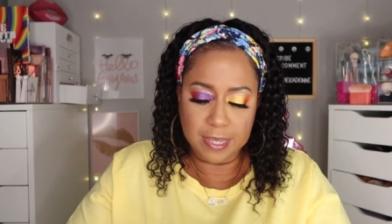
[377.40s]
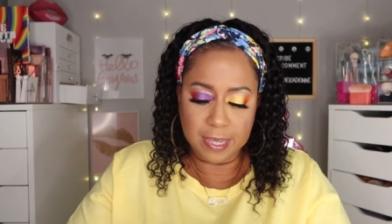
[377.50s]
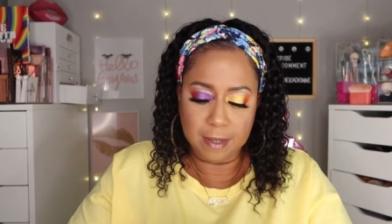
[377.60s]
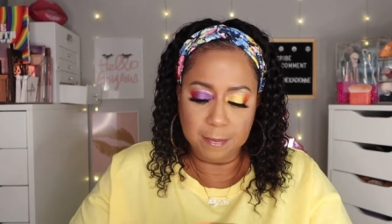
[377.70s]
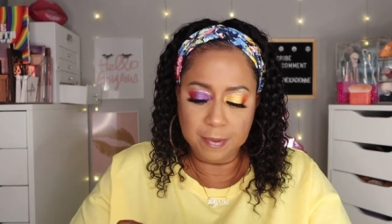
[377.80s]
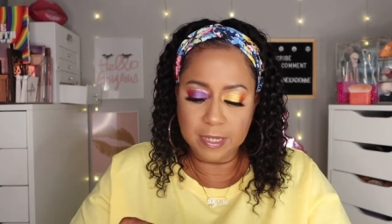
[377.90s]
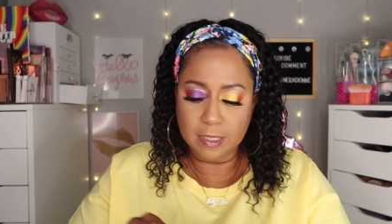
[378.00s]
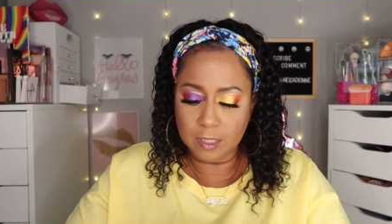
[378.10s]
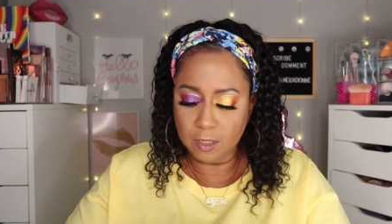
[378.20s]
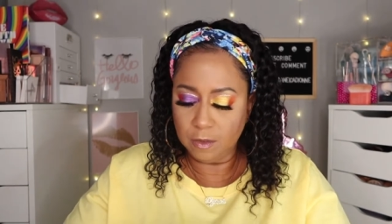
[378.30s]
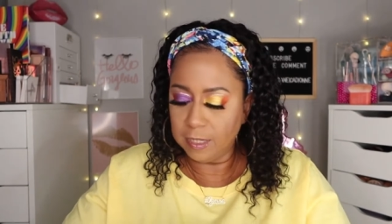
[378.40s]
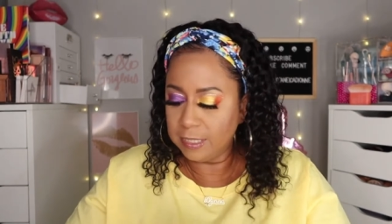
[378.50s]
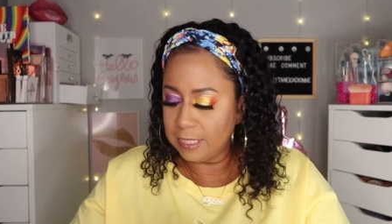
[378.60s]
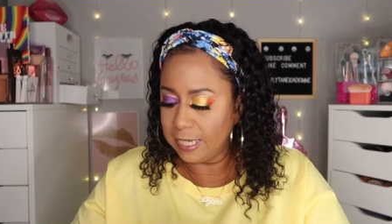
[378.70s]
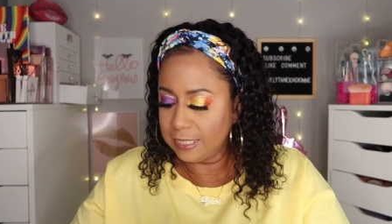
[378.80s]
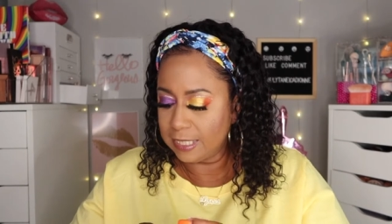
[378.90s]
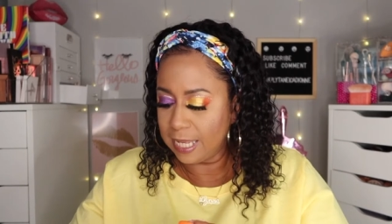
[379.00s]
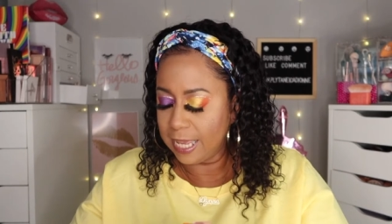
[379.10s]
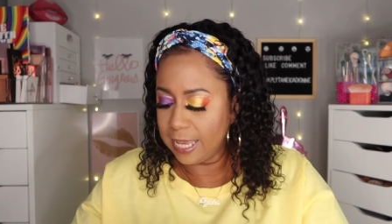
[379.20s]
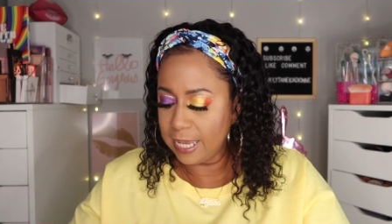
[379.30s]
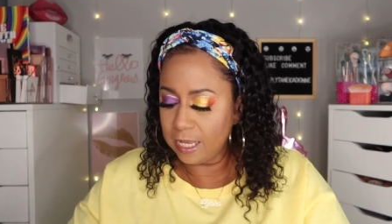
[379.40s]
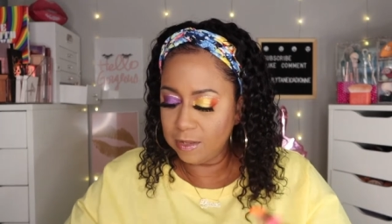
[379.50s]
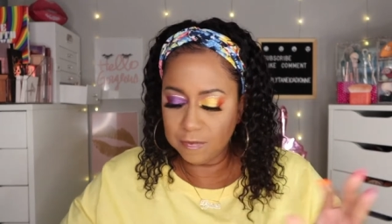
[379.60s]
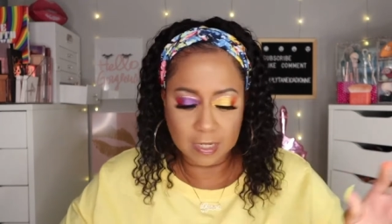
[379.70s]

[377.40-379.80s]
yeah but you know that's nice to have